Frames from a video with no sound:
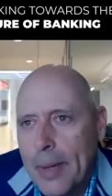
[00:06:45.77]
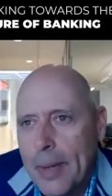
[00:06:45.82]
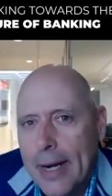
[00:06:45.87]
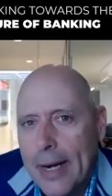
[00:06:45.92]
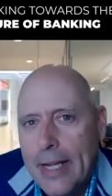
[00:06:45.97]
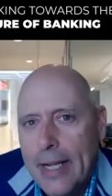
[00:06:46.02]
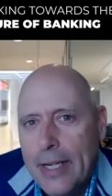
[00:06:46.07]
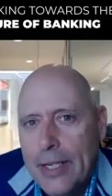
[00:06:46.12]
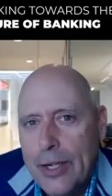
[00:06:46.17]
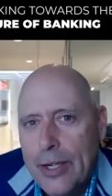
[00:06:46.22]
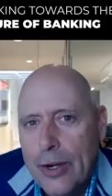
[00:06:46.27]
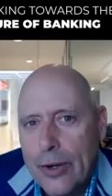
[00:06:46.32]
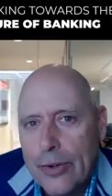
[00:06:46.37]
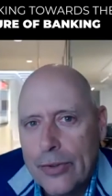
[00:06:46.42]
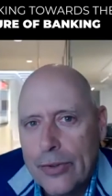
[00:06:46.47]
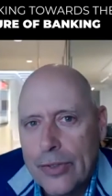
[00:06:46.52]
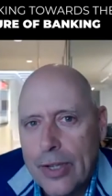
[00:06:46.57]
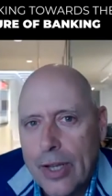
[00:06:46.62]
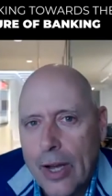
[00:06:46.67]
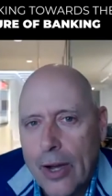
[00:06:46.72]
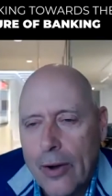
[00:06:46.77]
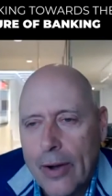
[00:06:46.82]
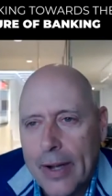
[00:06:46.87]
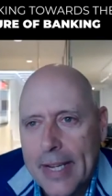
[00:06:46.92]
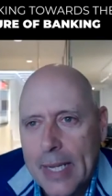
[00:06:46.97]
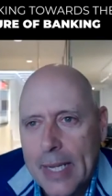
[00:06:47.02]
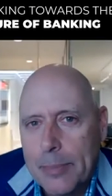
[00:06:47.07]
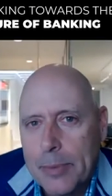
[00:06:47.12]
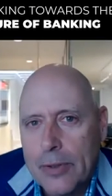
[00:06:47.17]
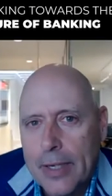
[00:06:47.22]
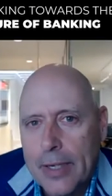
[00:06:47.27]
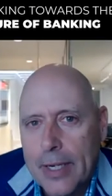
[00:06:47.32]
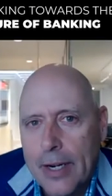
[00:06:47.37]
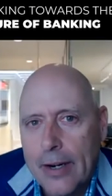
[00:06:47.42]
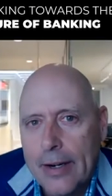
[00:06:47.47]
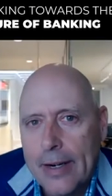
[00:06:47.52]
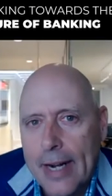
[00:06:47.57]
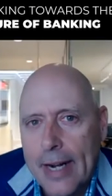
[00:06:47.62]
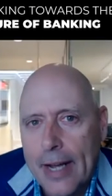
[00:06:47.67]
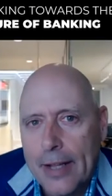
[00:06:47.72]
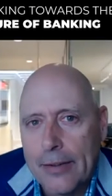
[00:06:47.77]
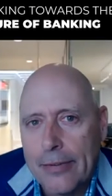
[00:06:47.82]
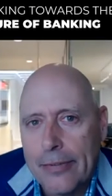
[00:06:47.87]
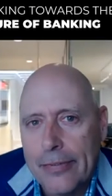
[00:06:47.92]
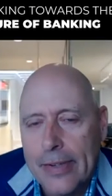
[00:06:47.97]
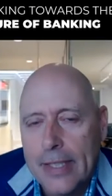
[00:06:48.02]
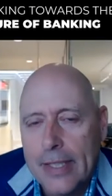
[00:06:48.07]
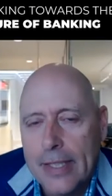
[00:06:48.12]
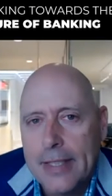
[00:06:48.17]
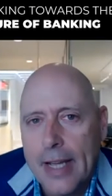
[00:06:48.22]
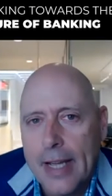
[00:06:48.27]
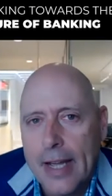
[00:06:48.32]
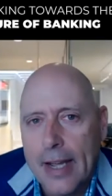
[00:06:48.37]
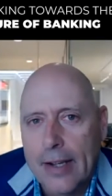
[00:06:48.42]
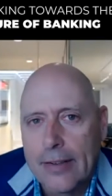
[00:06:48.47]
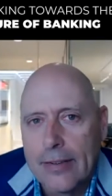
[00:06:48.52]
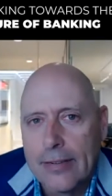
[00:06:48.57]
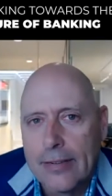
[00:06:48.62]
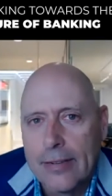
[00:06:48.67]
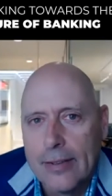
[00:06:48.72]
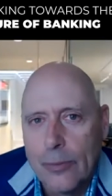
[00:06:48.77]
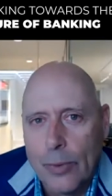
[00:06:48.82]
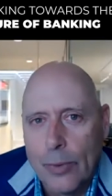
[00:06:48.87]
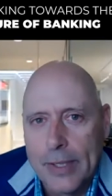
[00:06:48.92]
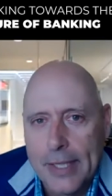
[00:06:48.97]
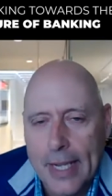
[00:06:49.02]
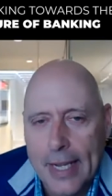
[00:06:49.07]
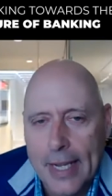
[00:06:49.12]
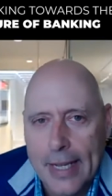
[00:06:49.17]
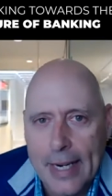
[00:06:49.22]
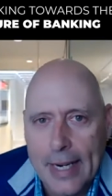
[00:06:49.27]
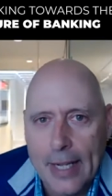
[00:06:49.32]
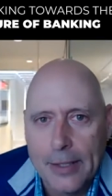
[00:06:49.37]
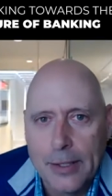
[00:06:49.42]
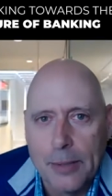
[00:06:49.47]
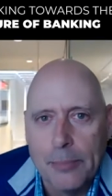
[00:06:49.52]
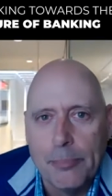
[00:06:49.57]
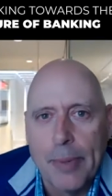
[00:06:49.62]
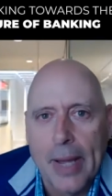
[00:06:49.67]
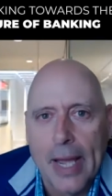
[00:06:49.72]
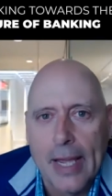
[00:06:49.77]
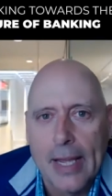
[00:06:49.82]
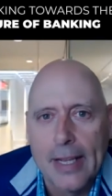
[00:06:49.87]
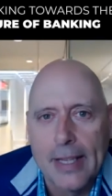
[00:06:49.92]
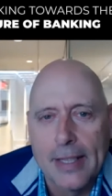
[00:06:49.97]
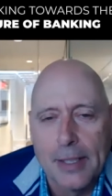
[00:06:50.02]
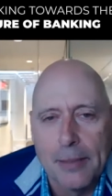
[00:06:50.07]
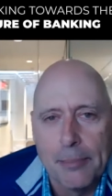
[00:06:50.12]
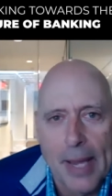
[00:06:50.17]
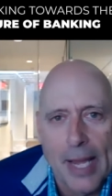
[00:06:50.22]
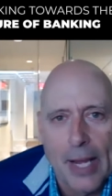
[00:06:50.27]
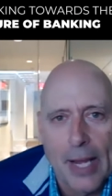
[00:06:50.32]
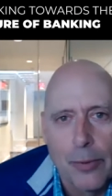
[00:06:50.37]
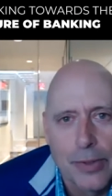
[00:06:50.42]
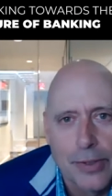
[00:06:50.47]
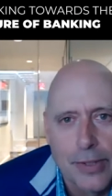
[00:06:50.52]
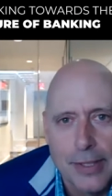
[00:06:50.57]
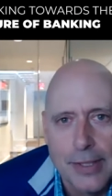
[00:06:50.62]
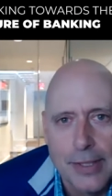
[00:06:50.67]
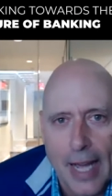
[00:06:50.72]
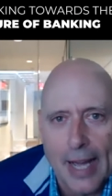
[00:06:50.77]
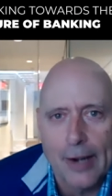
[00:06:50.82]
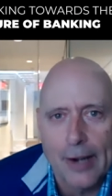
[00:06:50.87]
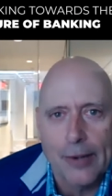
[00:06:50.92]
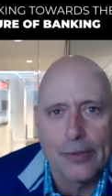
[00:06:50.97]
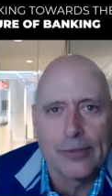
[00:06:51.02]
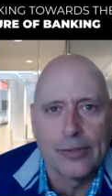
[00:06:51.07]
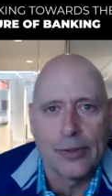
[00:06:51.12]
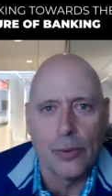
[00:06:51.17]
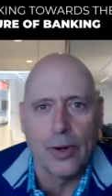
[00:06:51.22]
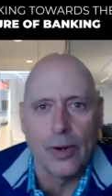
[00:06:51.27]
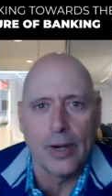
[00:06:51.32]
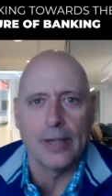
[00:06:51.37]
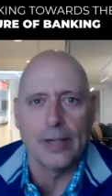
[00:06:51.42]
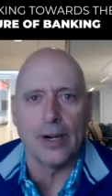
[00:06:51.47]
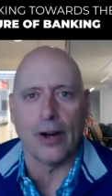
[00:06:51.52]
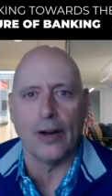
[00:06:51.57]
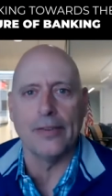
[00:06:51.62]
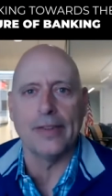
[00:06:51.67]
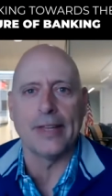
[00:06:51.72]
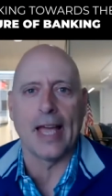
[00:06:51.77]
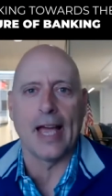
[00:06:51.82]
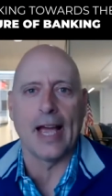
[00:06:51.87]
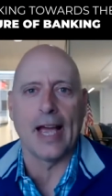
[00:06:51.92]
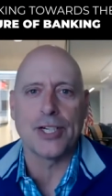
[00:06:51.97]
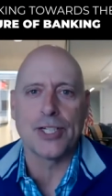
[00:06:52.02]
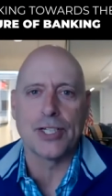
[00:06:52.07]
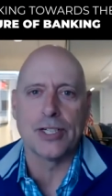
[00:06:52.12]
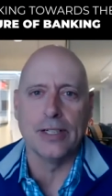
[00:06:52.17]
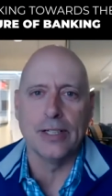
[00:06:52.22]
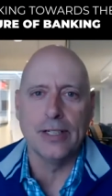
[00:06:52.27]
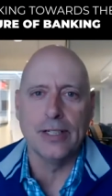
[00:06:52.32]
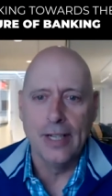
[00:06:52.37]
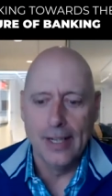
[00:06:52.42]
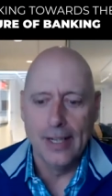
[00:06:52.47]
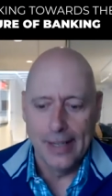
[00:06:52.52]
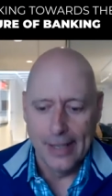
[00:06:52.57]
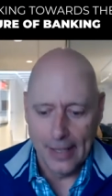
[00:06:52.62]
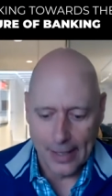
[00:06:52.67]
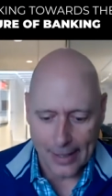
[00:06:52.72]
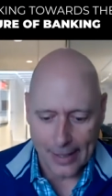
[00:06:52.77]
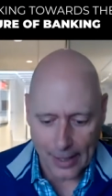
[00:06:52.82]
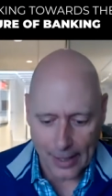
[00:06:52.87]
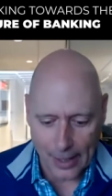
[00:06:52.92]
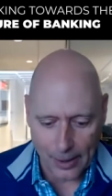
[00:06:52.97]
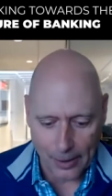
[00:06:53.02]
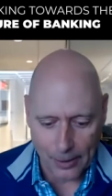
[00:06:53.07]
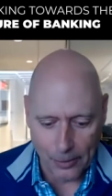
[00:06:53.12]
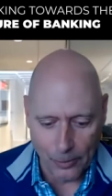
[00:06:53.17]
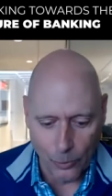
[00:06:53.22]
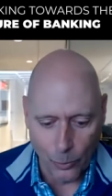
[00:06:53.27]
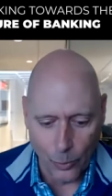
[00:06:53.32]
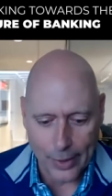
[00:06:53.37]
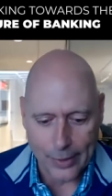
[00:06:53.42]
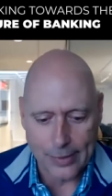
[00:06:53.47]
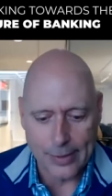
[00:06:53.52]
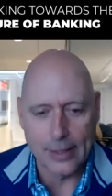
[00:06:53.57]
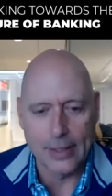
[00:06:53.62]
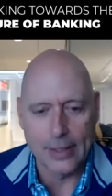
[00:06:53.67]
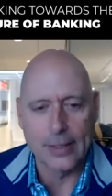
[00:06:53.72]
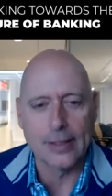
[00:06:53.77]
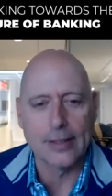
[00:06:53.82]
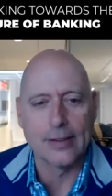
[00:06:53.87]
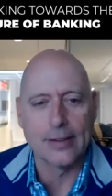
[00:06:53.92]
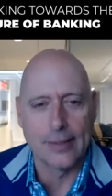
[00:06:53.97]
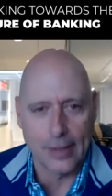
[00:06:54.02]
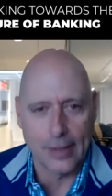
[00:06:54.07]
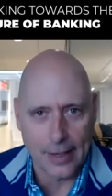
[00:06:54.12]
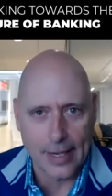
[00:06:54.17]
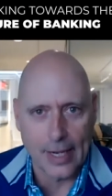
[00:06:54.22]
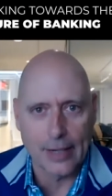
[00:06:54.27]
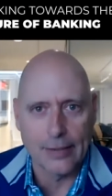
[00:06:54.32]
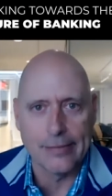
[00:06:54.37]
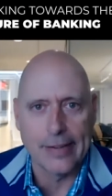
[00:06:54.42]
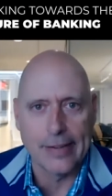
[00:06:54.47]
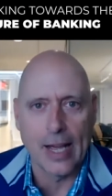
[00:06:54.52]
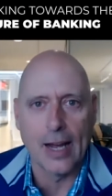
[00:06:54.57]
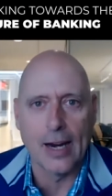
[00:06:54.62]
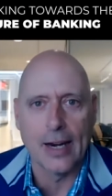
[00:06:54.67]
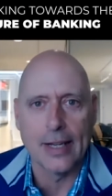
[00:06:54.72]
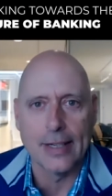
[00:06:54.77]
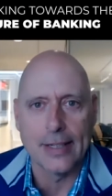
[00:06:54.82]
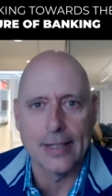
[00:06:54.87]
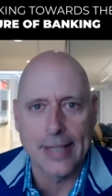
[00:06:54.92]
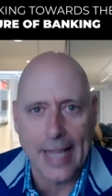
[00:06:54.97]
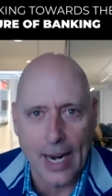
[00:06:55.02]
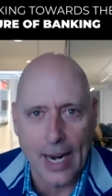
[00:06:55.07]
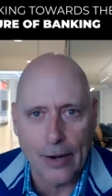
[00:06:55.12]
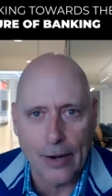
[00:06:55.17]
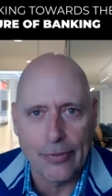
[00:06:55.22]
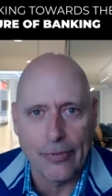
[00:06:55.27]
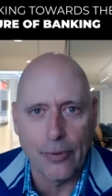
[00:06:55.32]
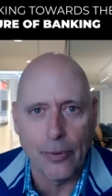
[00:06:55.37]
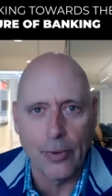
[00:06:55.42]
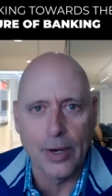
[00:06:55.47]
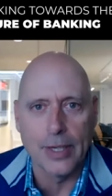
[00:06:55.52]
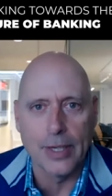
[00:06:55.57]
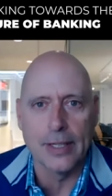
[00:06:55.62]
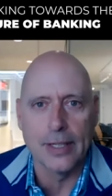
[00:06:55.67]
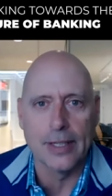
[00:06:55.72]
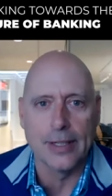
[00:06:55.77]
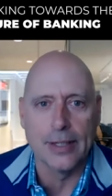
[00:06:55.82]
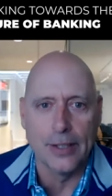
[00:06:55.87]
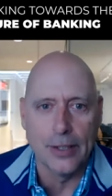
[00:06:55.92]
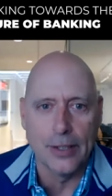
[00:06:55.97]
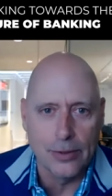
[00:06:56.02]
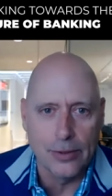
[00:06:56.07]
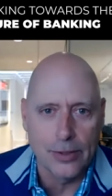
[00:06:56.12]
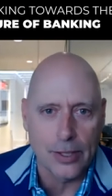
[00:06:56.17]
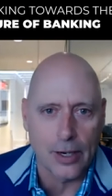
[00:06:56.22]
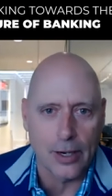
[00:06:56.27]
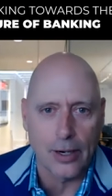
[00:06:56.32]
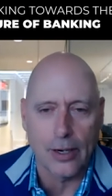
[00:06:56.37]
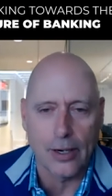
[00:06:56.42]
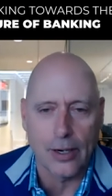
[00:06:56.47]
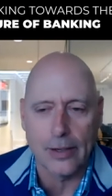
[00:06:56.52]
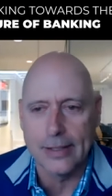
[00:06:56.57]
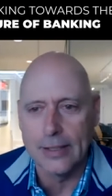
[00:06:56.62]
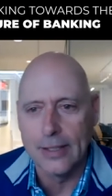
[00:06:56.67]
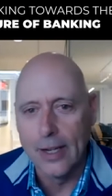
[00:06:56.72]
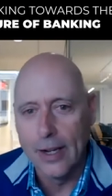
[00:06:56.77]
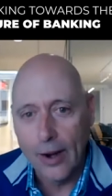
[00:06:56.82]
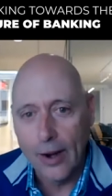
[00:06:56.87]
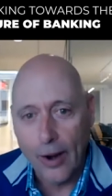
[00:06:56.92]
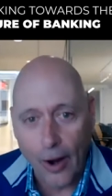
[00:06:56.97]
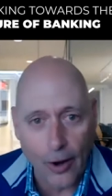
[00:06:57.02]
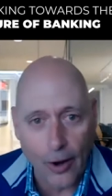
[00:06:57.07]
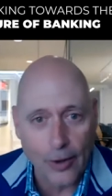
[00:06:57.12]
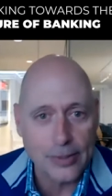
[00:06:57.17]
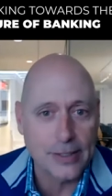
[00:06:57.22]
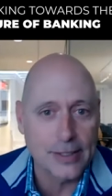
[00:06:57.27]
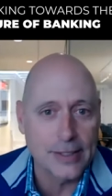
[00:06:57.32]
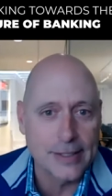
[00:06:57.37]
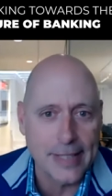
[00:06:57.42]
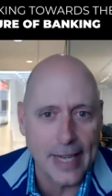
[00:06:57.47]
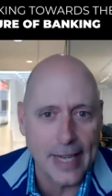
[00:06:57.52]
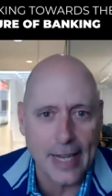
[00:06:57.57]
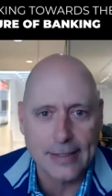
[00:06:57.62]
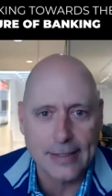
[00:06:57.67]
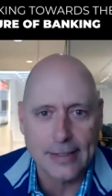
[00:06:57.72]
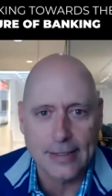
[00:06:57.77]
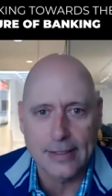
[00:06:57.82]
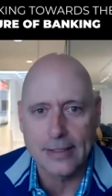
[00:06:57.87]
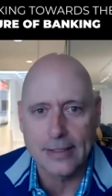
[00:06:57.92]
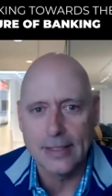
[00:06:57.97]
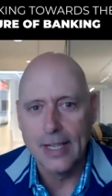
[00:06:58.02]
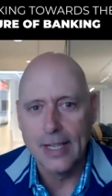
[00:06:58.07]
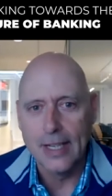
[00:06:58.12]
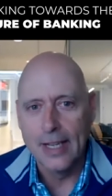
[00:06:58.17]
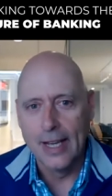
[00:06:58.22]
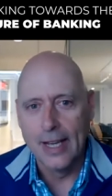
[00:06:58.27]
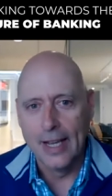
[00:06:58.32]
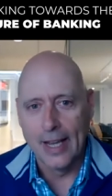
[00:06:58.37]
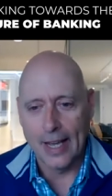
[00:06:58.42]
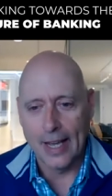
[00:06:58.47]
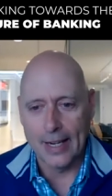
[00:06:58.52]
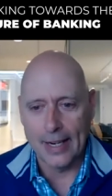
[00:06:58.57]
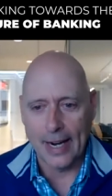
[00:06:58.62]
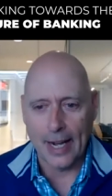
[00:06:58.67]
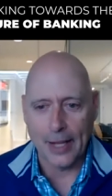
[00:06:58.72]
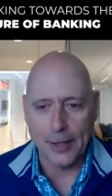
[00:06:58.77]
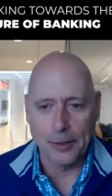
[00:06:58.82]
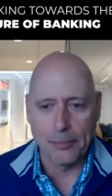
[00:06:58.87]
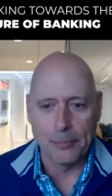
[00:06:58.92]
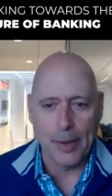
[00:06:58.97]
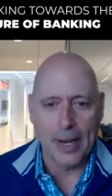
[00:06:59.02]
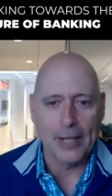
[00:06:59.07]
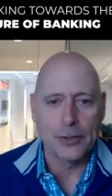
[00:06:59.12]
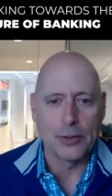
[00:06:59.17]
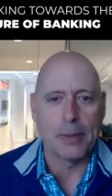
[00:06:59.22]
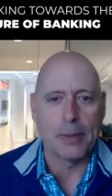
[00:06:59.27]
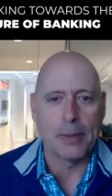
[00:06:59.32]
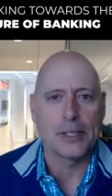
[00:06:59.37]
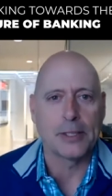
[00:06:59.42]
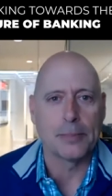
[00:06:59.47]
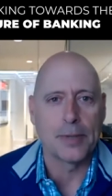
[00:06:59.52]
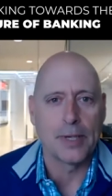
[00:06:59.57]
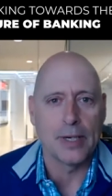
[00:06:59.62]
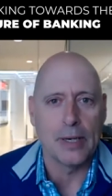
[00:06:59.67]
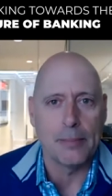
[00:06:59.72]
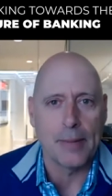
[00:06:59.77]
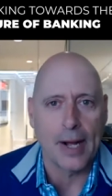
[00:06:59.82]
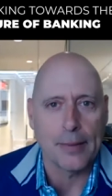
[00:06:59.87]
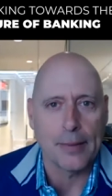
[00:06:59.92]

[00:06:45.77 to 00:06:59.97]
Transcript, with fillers: about eight years ago i kept on hearing how the fintechs were taking out the bank and the bank was the dinosaur and all the action uh, was in silicon valley and california and utah and austin texas and how the banks were about to become